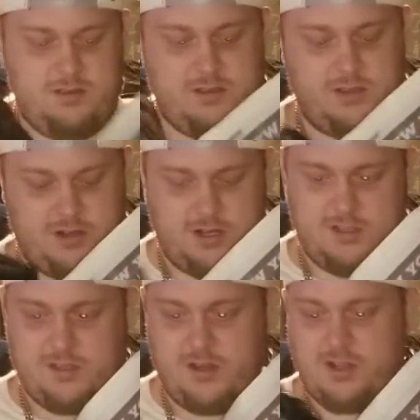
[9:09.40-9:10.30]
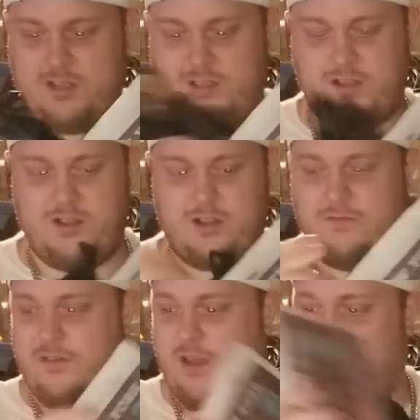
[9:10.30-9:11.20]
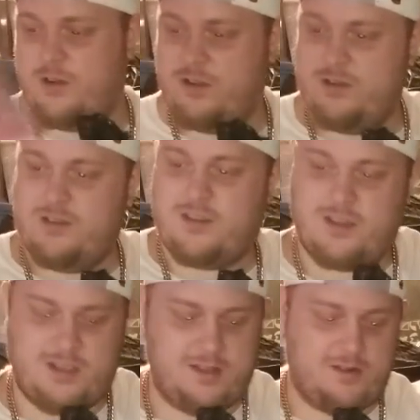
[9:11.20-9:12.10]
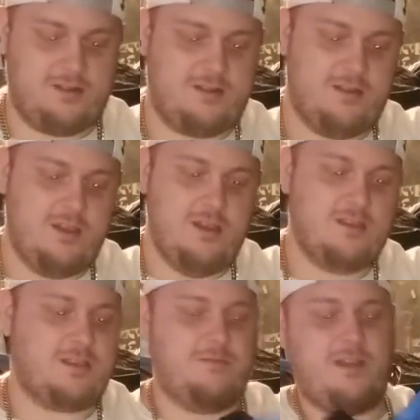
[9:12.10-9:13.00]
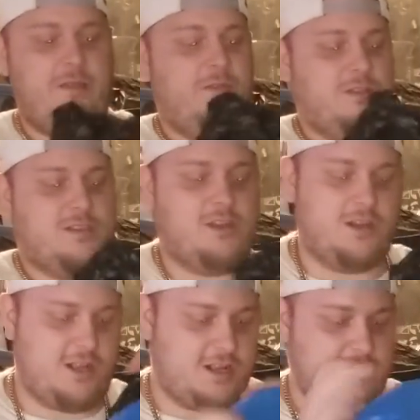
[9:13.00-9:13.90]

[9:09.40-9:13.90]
Searching, searching, searching for that one good thing, you know. Sometimes you can search.